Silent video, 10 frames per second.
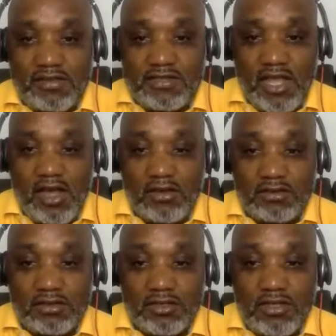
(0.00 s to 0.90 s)
things
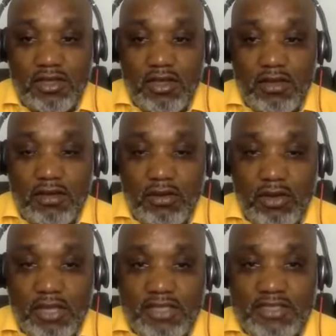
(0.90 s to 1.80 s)
down
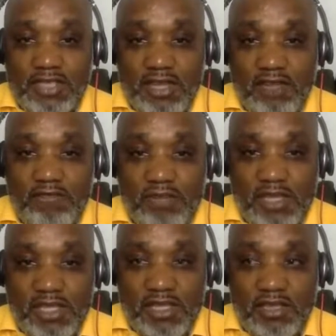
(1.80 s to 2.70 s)
instead of
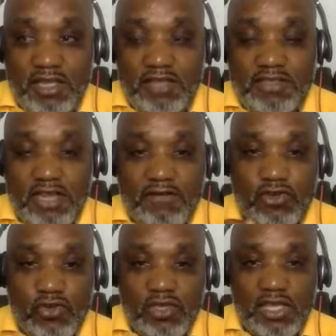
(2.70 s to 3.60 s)
being instead of
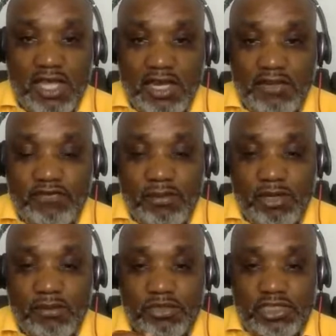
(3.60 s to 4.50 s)
looking at it from
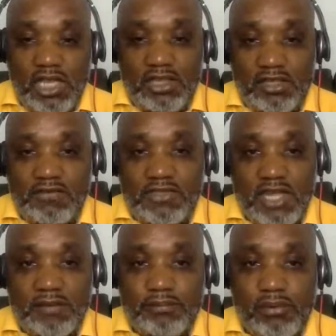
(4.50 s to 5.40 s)
an objective
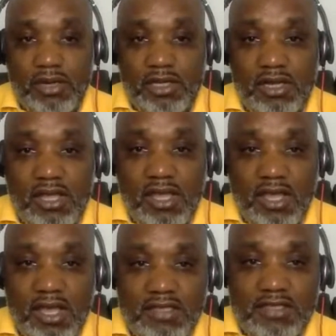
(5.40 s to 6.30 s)
standpoint
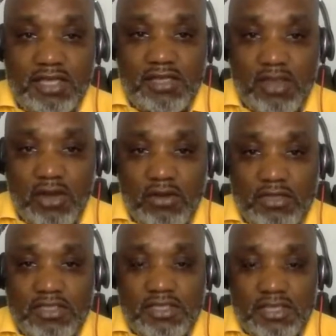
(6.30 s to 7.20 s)
and saying, yo,
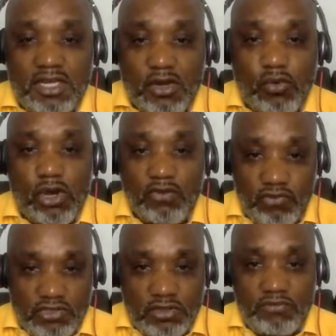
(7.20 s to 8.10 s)
this is gonna
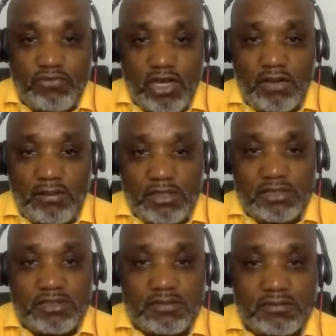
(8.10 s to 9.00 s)
work for some
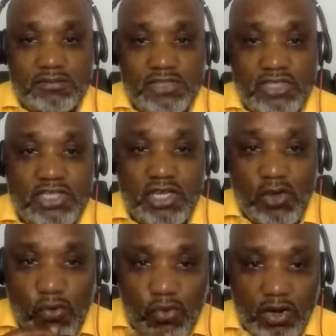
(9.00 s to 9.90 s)
farmers. This is
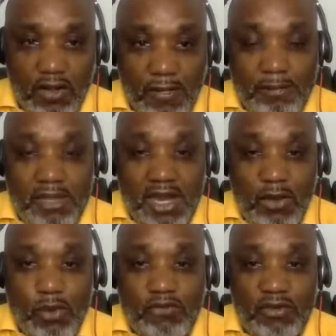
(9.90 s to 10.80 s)
gonna work. It may
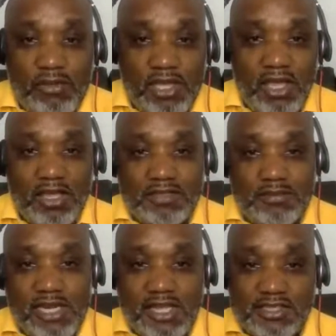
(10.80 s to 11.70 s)
not work for me because
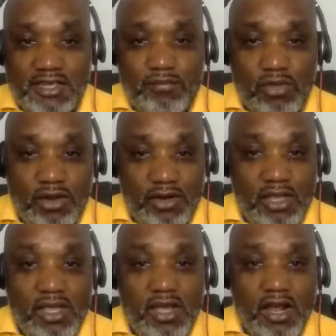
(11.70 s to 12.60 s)
maybe at St.
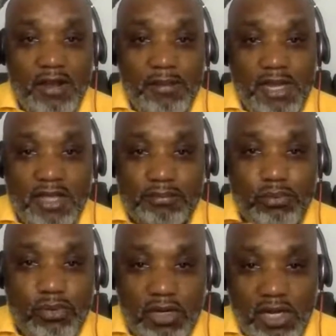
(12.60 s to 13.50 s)
Mary or maybe at
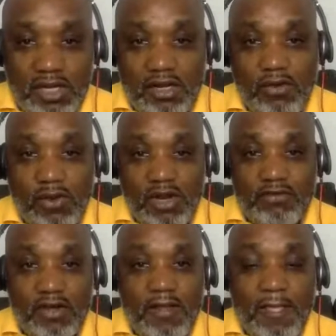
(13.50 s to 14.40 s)
Portland or
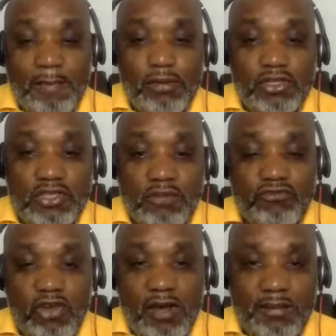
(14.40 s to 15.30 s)
wherever, but some
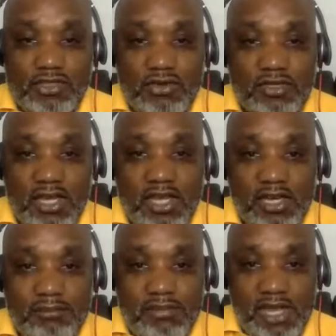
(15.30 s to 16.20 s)
farmers out there
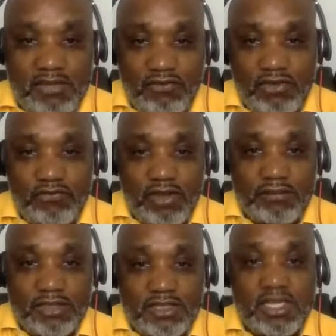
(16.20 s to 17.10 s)
gonna benefit
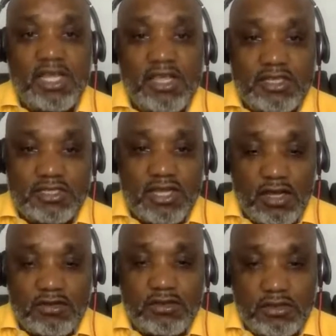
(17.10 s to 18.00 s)
from this. This is a
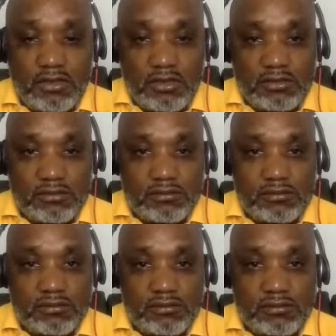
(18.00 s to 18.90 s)
Correct. good look.